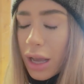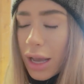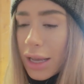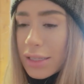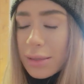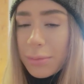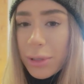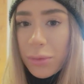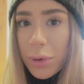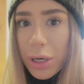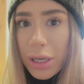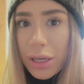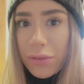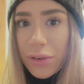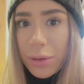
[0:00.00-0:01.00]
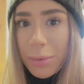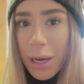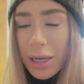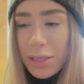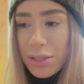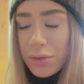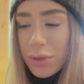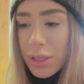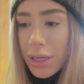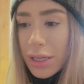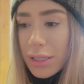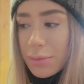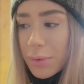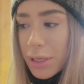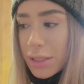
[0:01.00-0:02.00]
Hasn't been working for the past 3
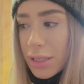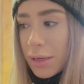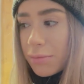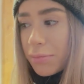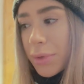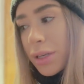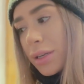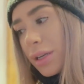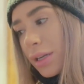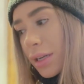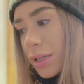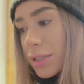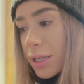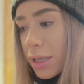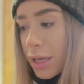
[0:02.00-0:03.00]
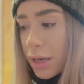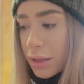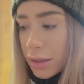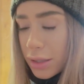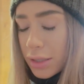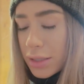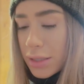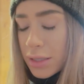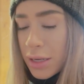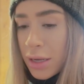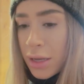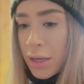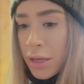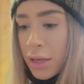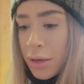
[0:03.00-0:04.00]
days because I've been needing to get this
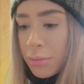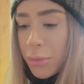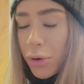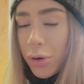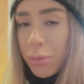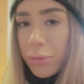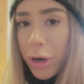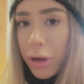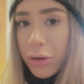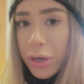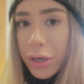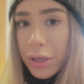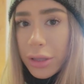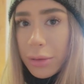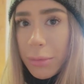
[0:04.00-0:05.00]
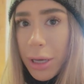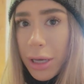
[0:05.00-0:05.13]
modem router in the